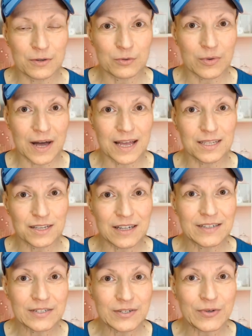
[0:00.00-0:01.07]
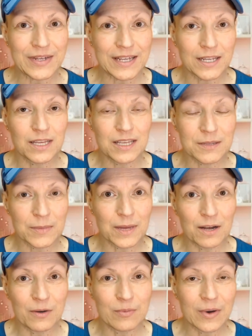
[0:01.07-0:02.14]
Write a 3
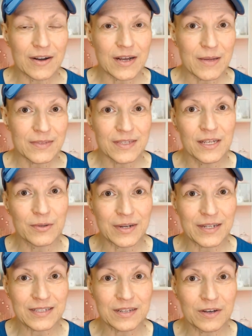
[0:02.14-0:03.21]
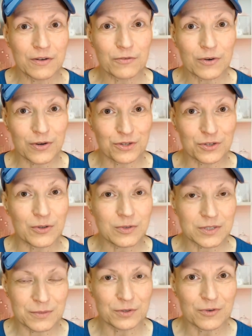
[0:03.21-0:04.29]
email welcome sequence for a new
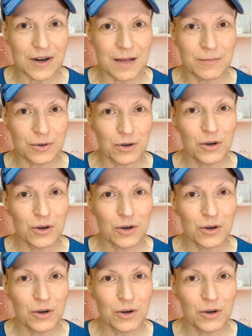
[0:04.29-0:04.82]
subscriber